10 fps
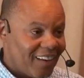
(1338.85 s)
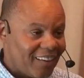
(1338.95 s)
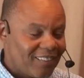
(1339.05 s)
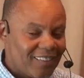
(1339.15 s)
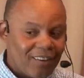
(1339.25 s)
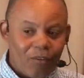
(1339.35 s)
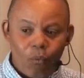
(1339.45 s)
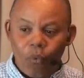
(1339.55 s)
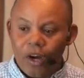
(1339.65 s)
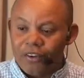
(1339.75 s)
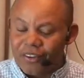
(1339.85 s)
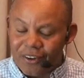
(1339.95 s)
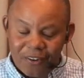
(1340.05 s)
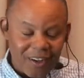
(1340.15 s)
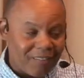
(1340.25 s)
I still
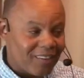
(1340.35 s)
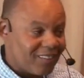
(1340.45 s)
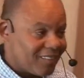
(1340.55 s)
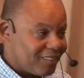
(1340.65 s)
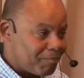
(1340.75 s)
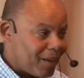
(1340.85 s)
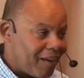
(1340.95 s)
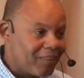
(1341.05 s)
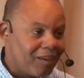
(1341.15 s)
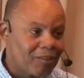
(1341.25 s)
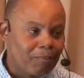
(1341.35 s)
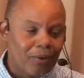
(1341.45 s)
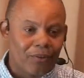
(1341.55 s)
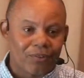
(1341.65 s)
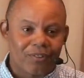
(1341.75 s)
wonder if this is the path that I'm
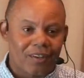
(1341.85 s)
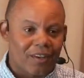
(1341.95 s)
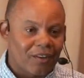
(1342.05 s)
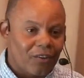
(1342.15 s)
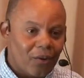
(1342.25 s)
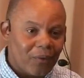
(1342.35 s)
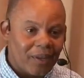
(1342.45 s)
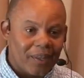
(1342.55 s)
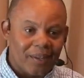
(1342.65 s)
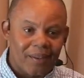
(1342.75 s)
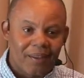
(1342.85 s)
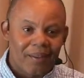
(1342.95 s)
supposed to go in.